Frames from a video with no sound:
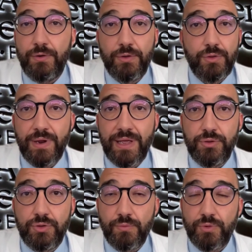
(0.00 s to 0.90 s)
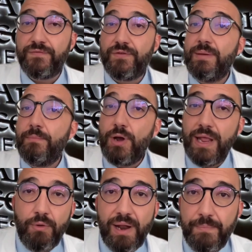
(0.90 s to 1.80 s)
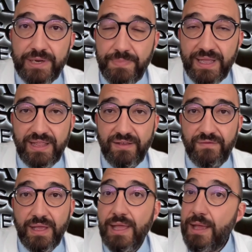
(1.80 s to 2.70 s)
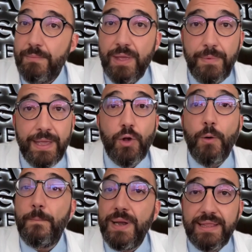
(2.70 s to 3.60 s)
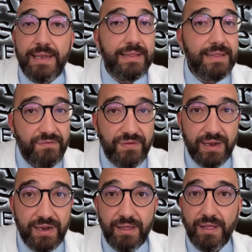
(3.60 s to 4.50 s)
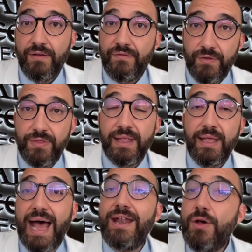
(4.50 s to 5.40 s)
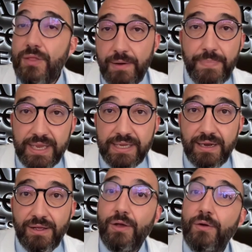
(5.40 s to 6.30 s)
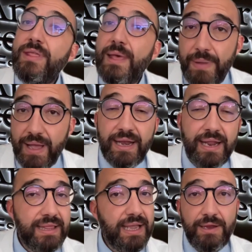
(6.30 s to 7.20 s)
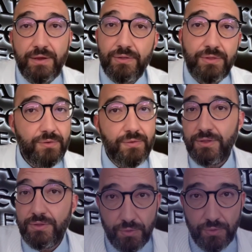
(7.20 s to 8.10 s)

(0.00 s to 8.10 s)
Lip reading: neuroendocrine tumors from the molecular perspective may be completely different from another patient with a pancreatic neuroendocrine